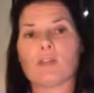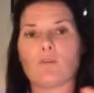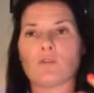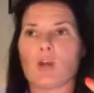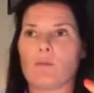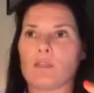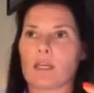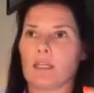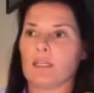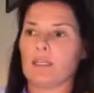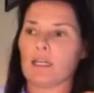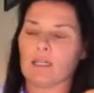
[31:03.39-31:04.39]
Sometimes they
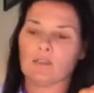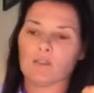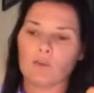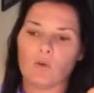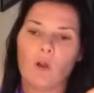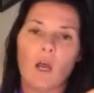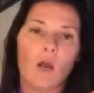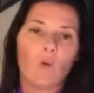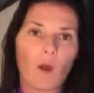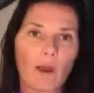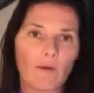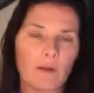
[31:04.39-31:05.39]
can get a little
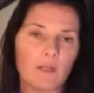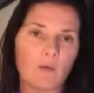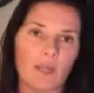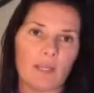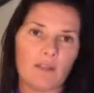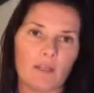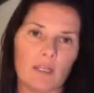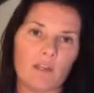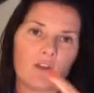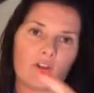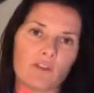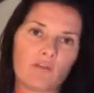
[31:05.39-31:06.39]
worried in, in
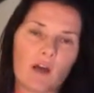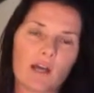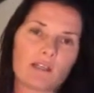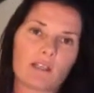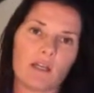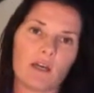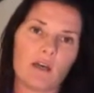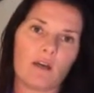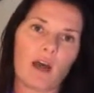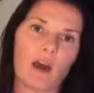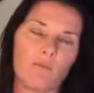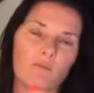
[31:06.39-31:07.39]
those faster,
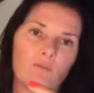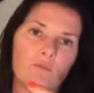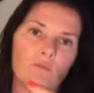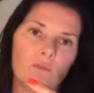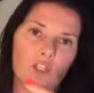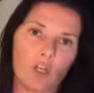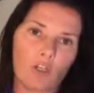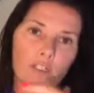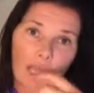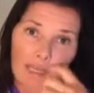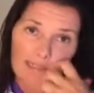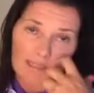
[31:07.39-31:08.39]
um, you know,
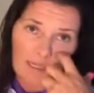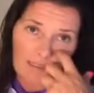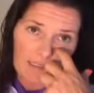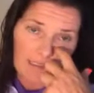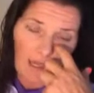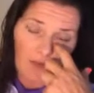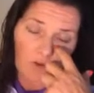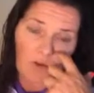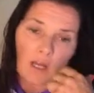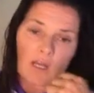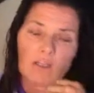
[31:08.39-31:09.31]
gaits under saddle.